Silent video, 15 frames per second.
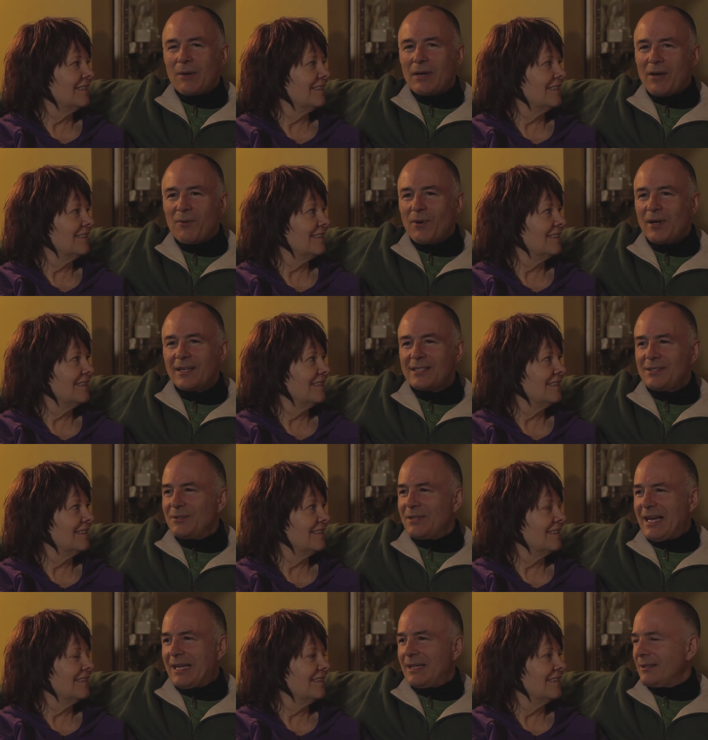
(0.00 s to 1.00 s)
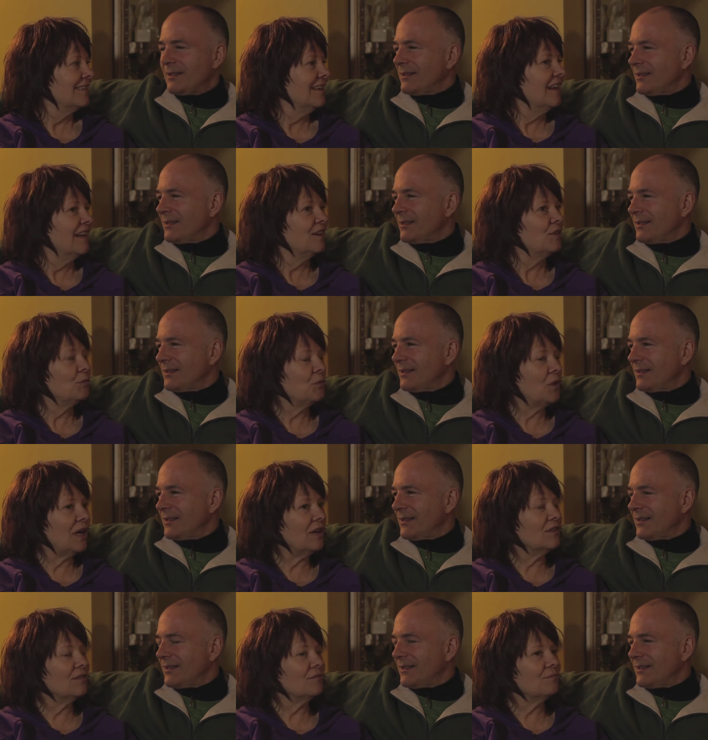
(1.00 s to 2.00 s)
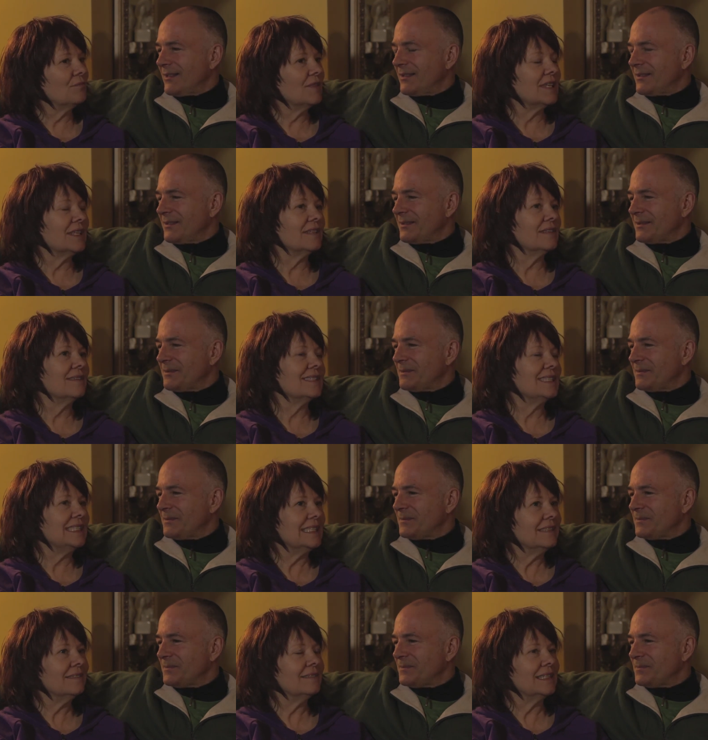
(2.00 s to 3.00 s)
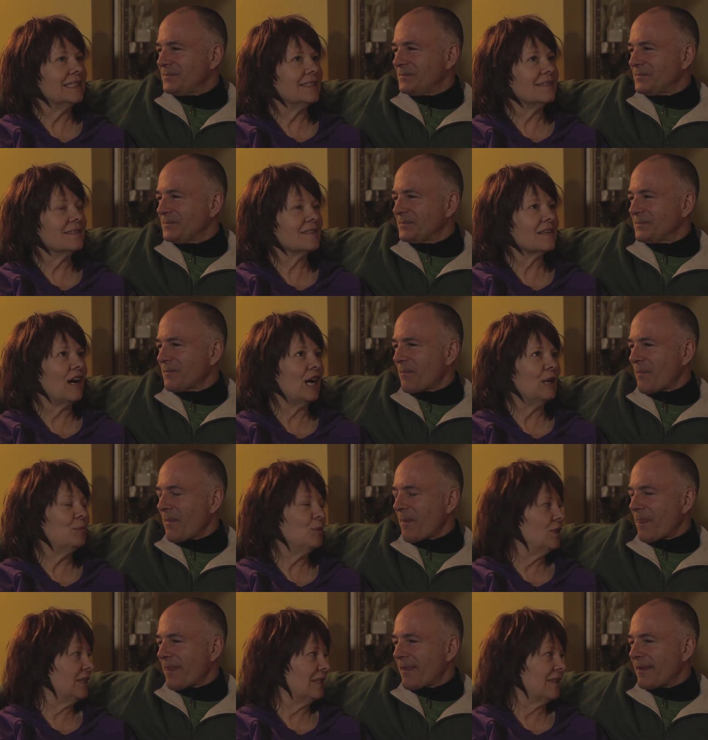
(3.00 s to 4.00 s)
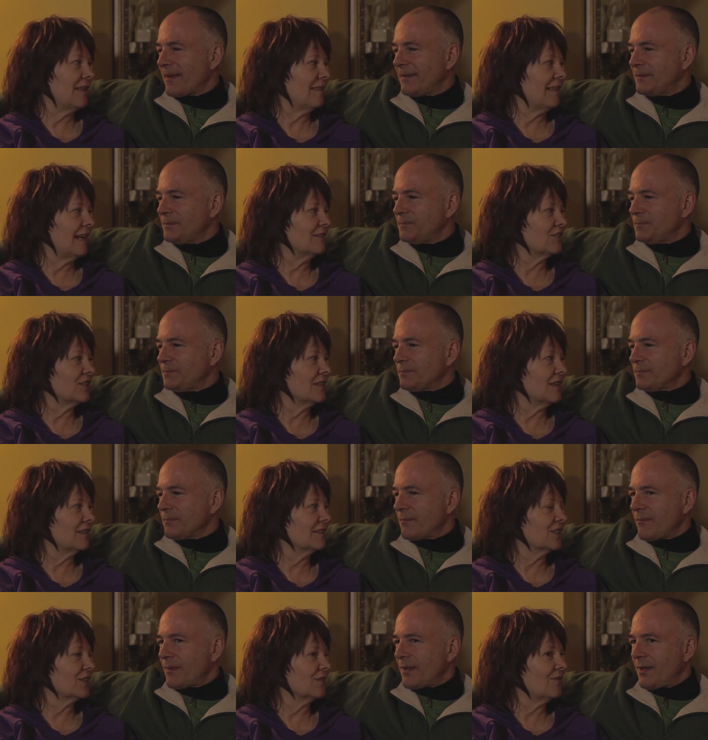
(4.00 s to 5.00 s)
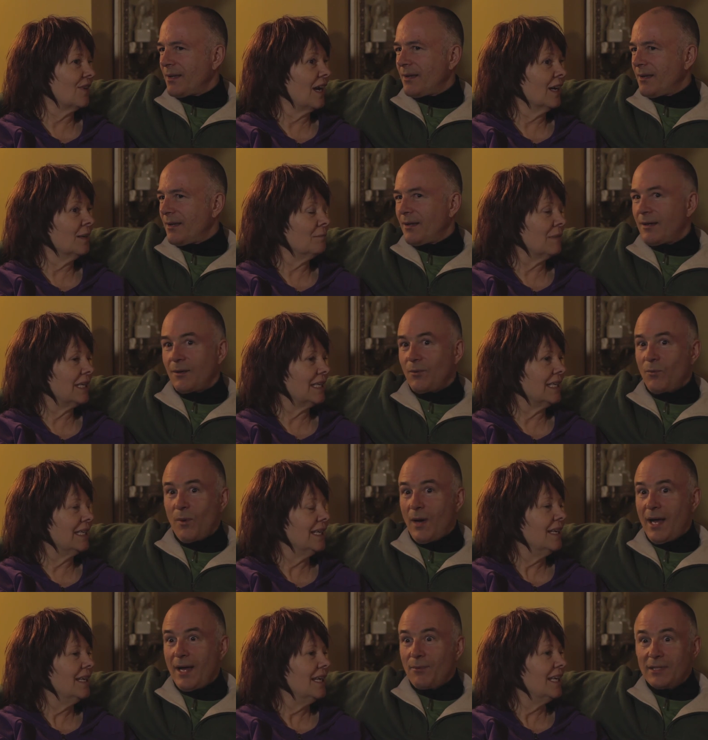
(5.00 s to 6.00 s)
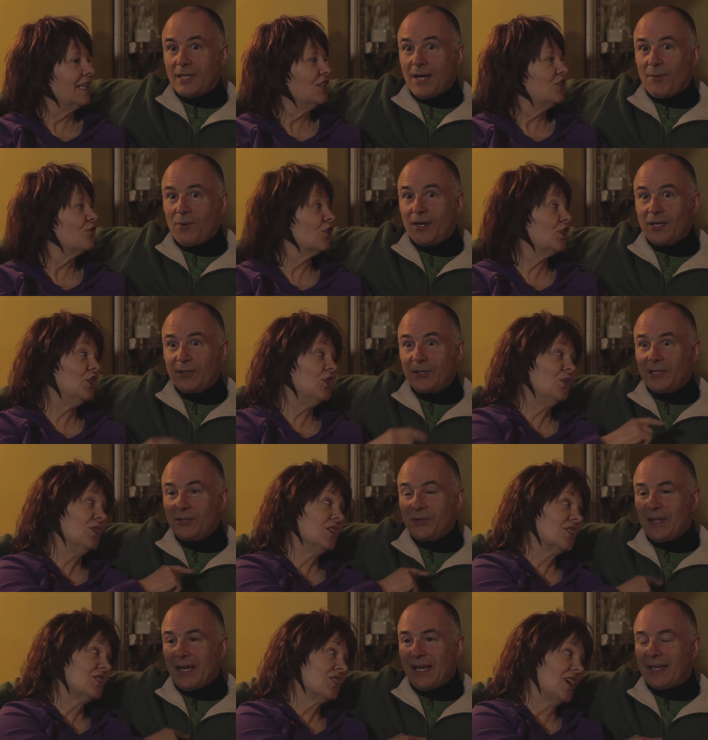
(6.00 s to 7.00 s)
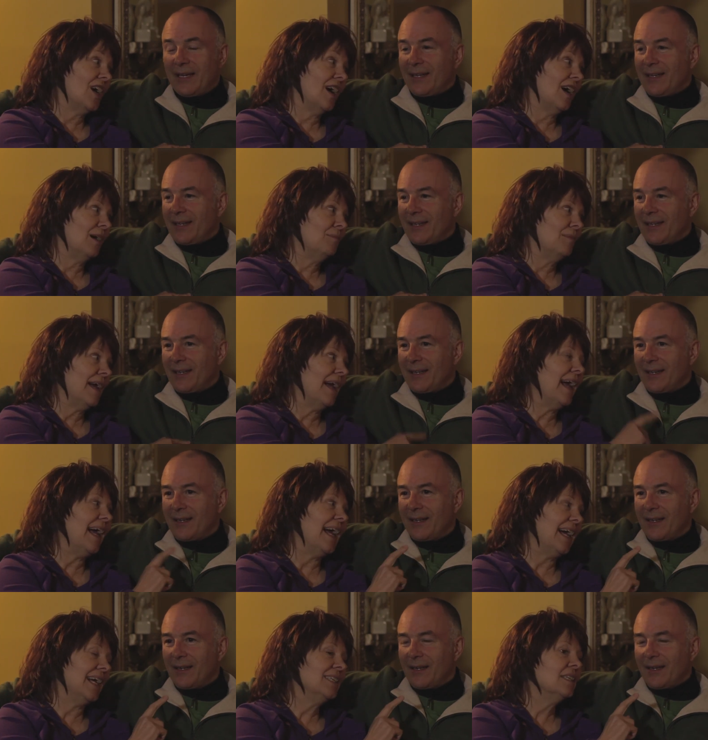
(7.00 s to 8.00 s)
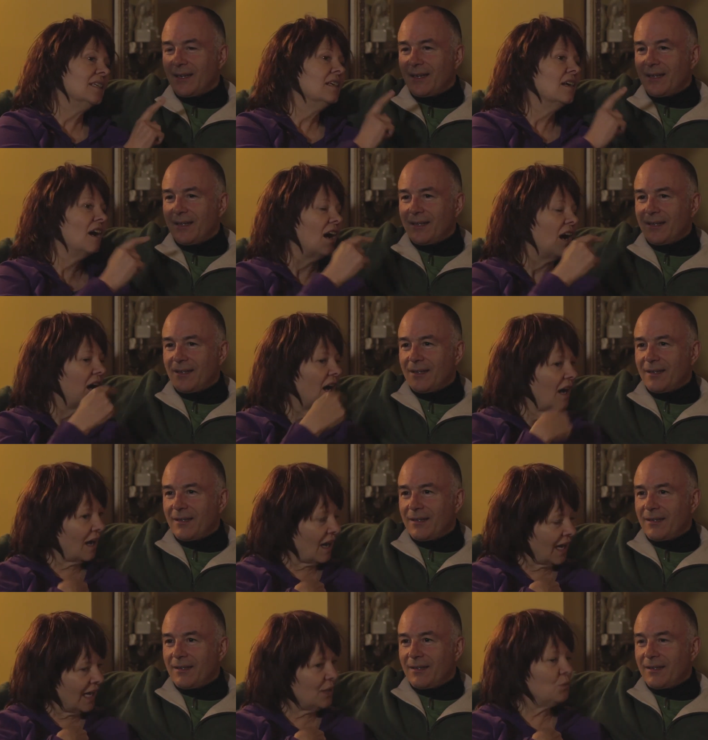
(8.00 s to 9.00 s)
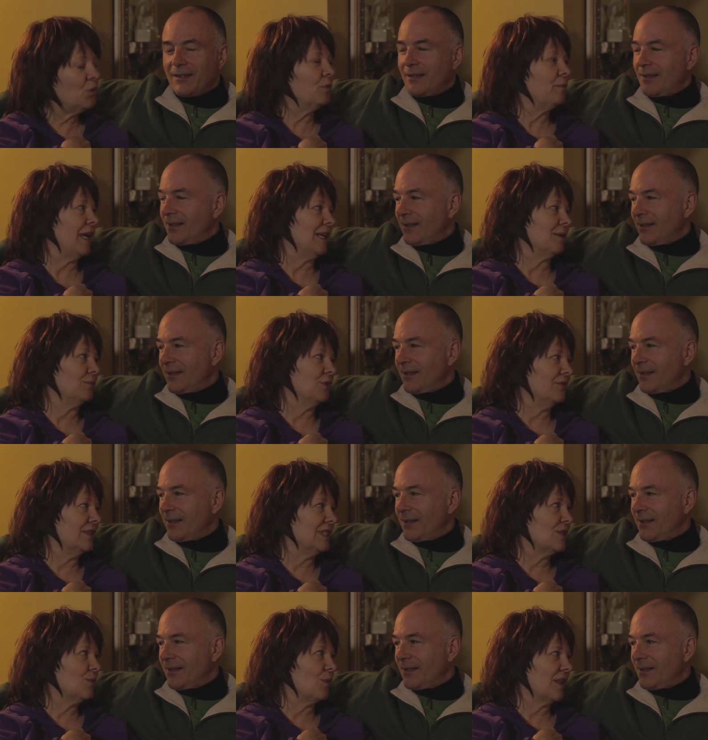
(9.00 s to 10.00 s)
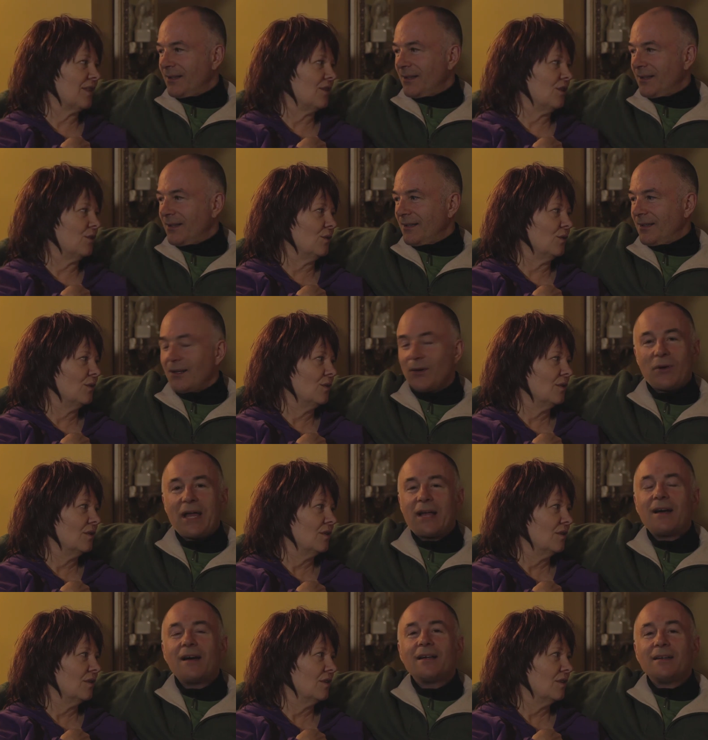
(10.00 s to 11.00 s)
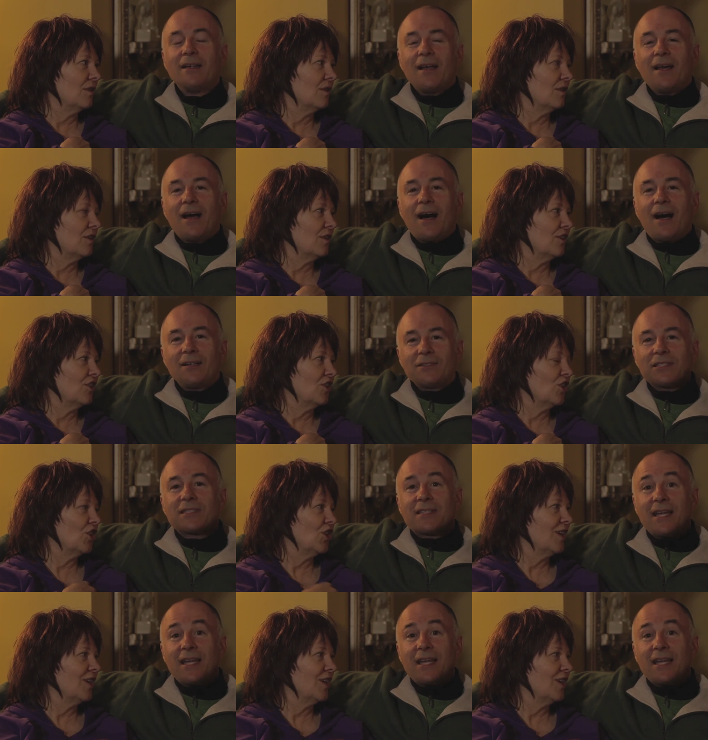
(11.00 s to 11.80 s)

Speaker 1: would I want to do that? Well, the the deal is I put in the thousand dollars of our money. Why
Speaker 2: would I want you, you to, to
Speaker 1: stop? And I will make movies with you.
Speaker 2: Oh, hang on. I'll just